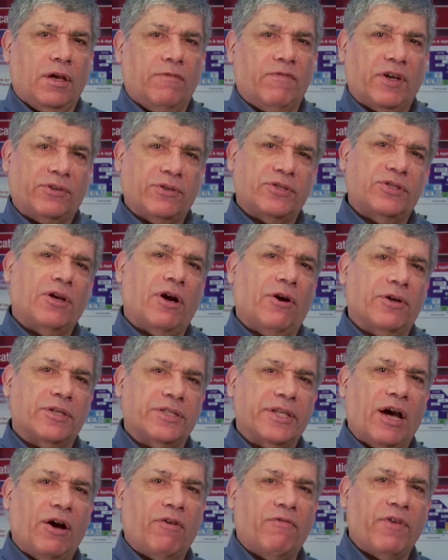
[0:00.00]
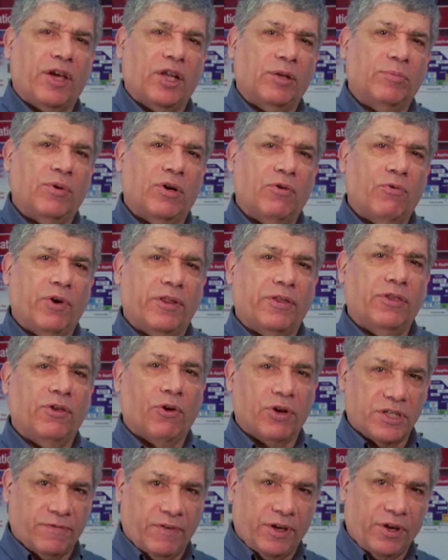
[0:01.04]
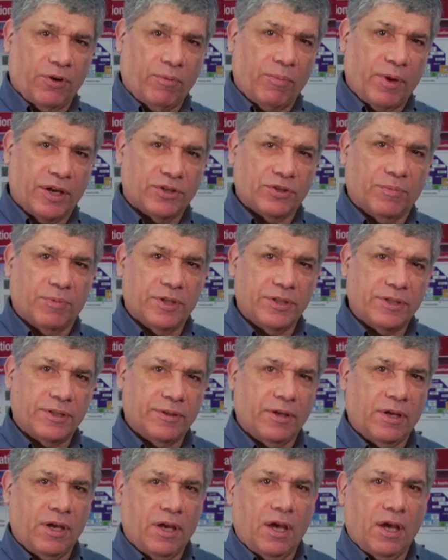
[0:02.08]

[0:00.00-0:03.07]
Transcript: VectorStar is now available with noise figure measurements.